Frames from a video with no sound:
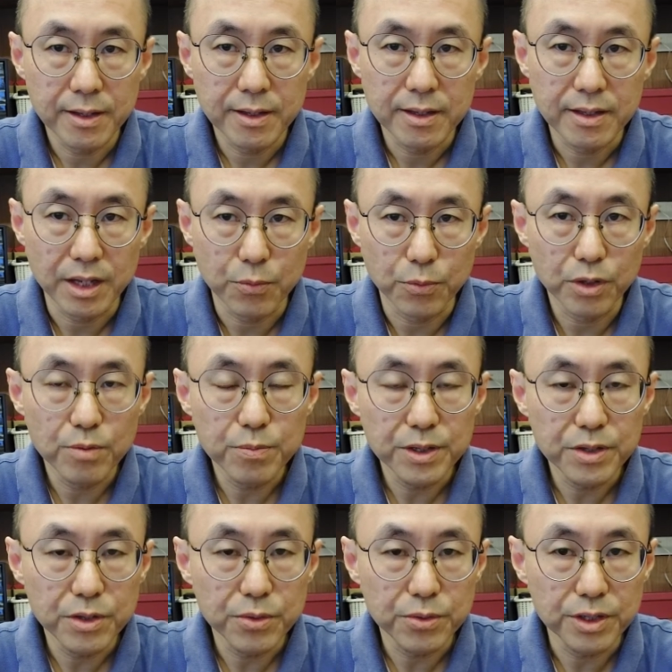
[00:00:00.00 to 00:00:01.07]
There will be
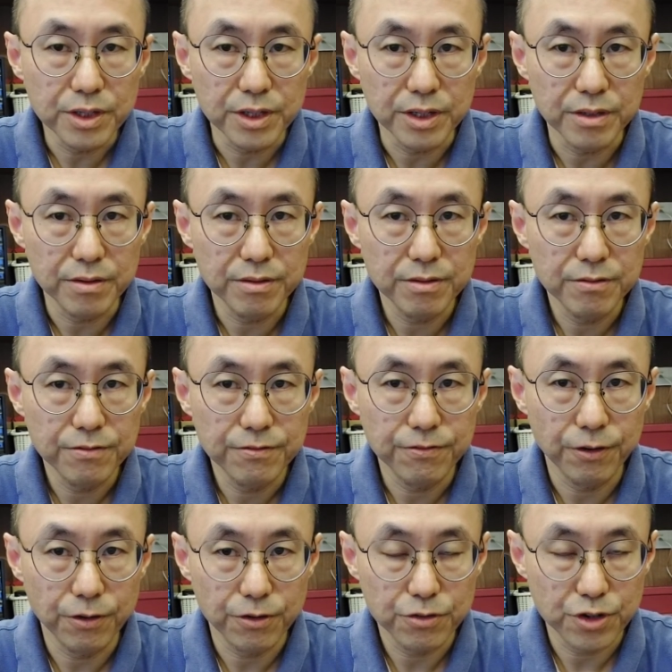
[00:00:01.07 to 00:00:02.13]
no need
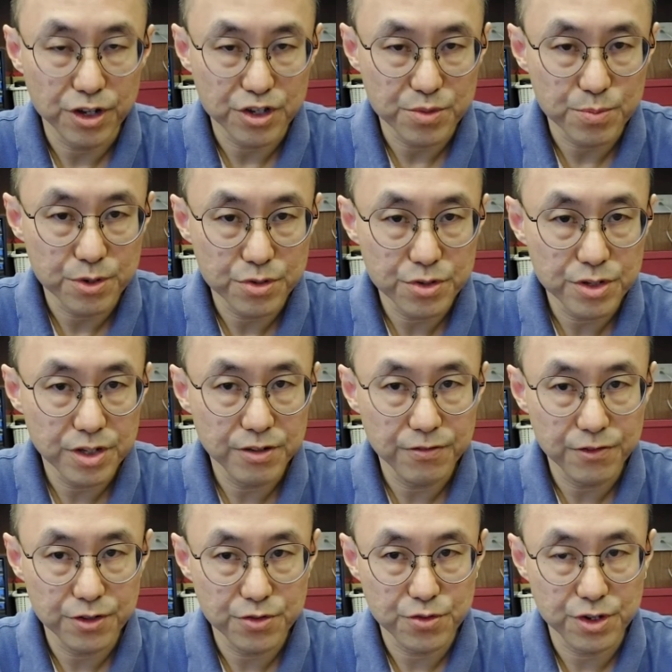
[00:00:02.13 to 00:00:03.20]
for transmission
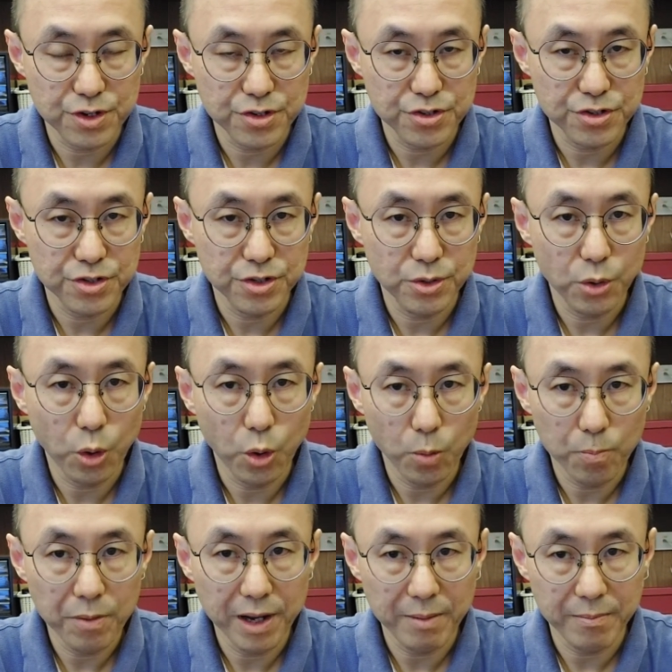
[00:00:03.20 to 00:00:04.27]
infrastructure or
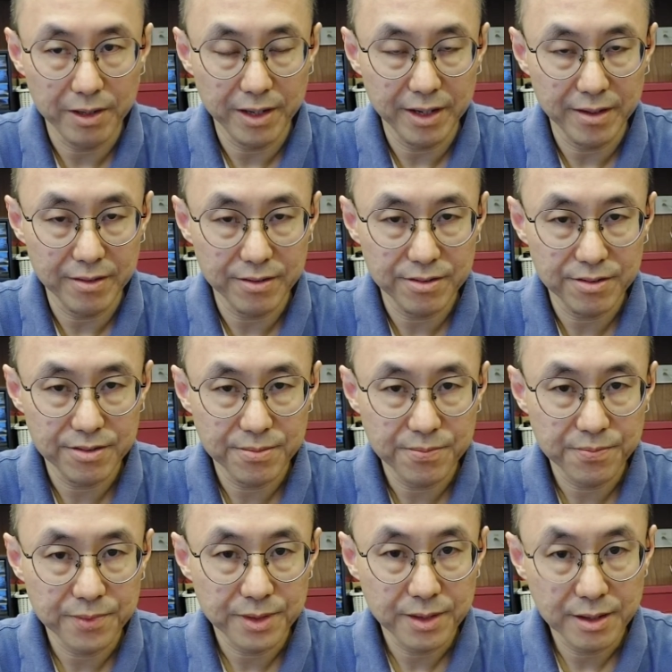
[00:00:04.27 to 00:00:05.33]
pipelines.
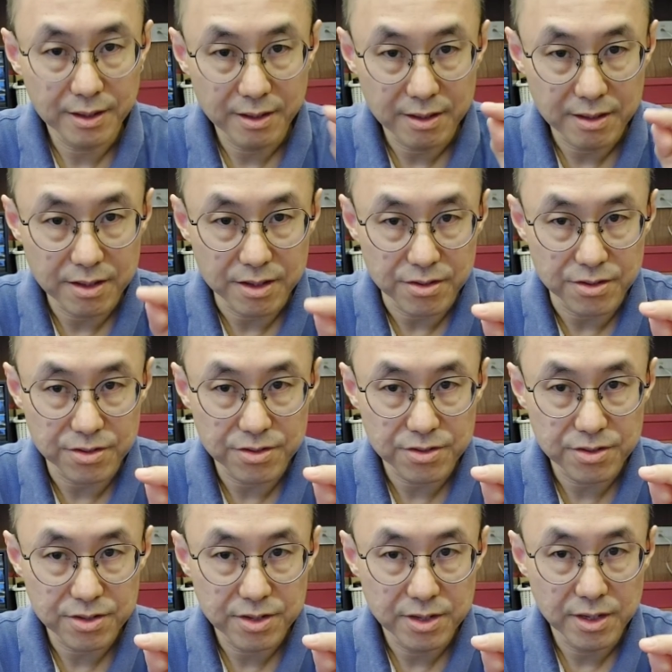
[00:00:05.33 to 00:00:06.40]
This
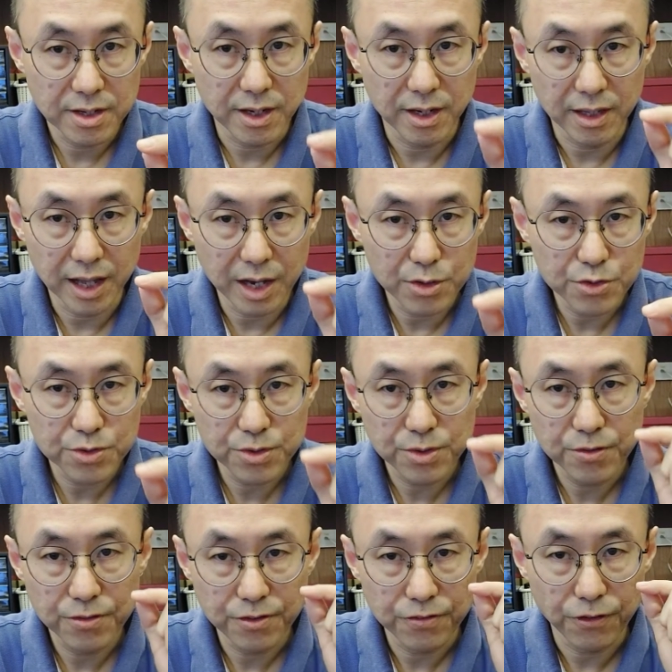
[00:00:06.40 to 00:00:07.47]
allows
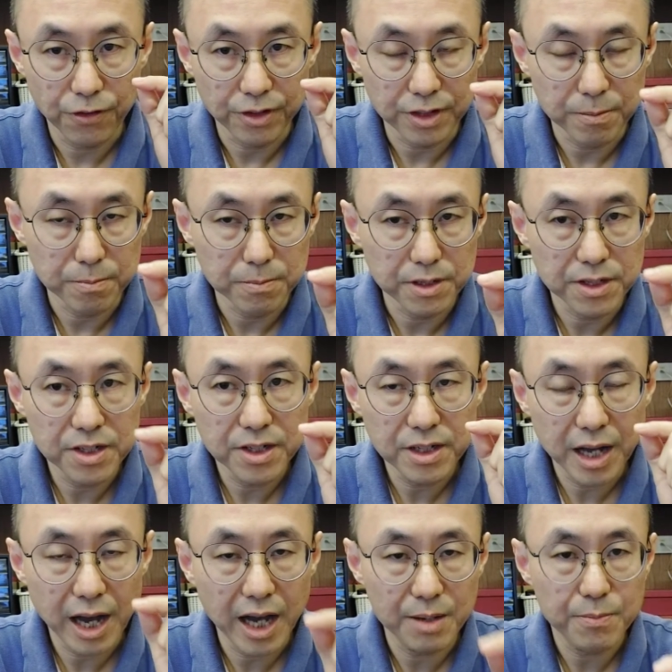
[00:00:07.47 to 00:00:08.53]
for immediate
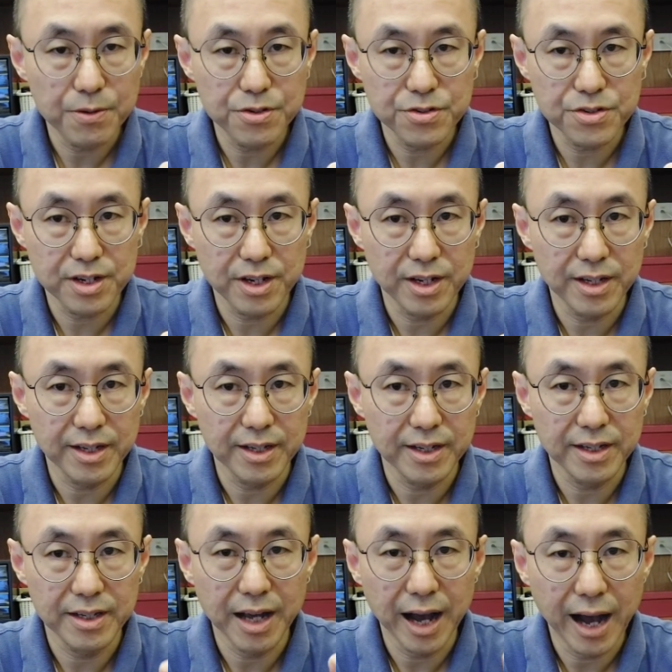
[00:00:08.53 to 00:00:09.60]
hyperscaling
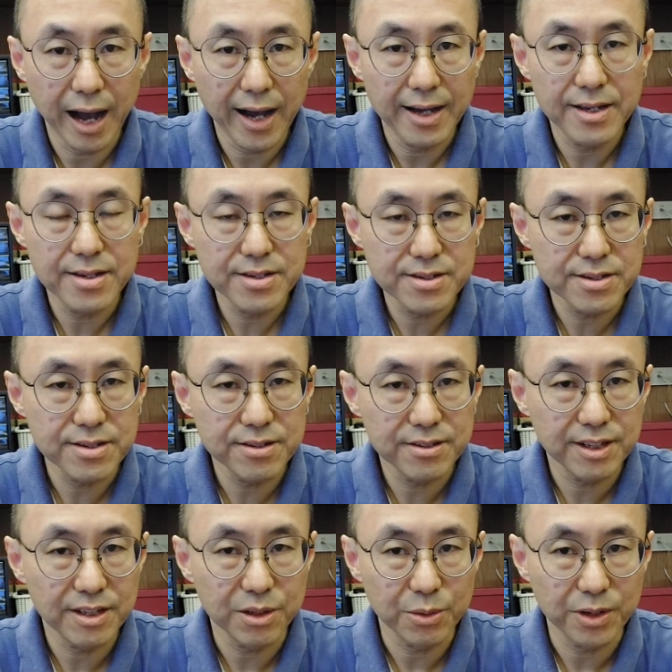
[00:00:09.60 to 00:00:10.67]
in the highest
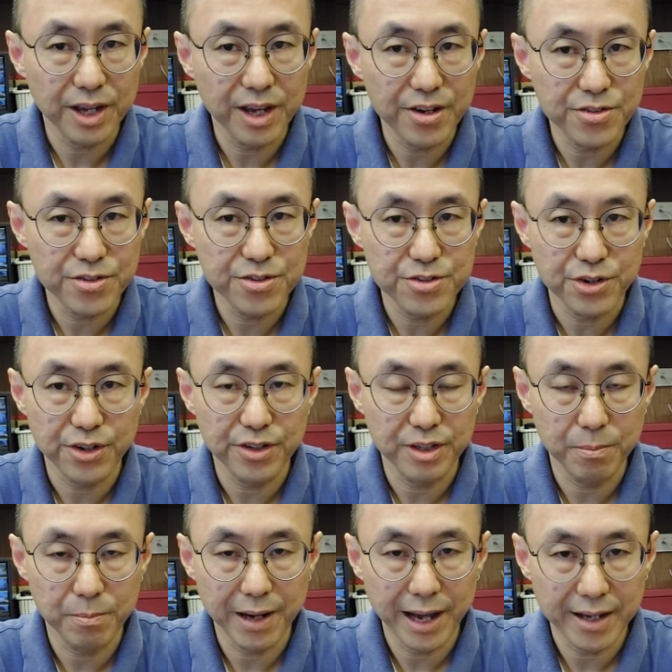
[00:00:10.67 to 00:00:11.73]
yielding locations on the
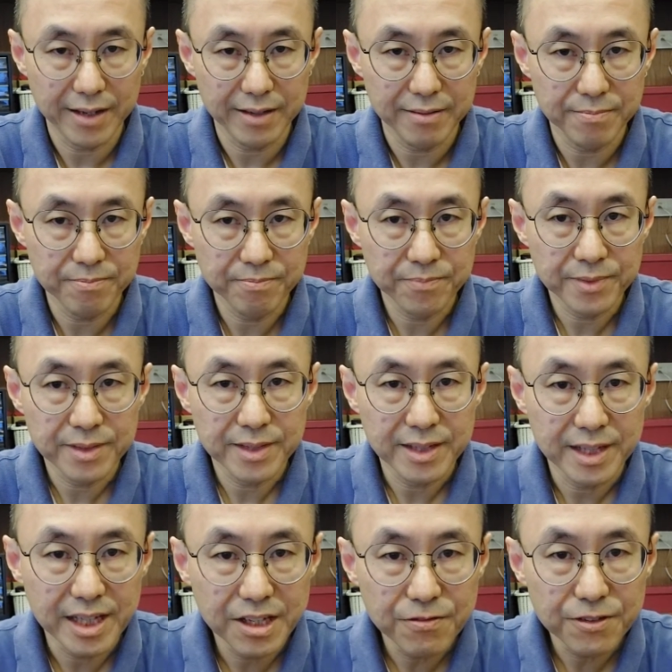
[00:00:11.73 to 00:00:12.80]
planet,
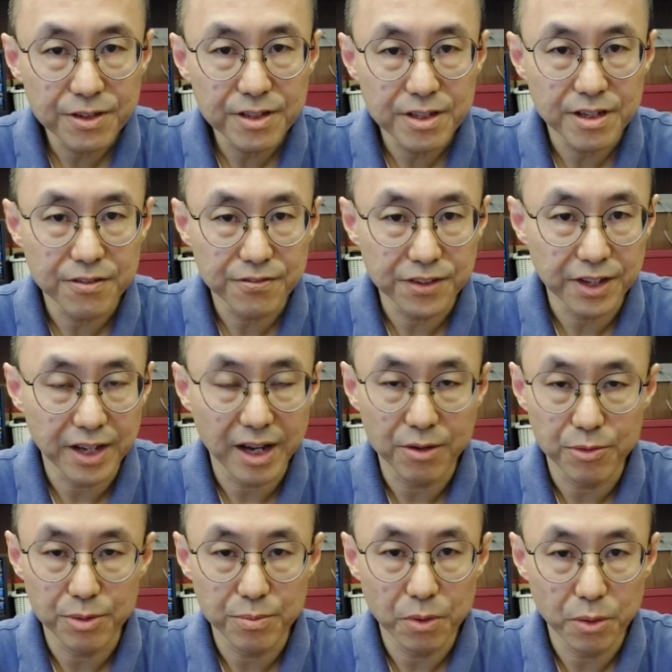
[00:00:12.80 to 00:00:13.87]
even if they are
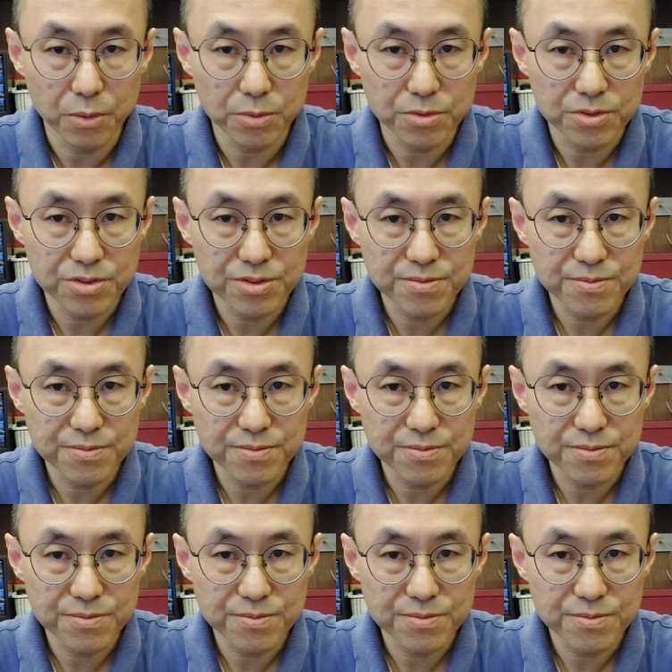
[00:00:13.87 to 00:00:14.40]
remote.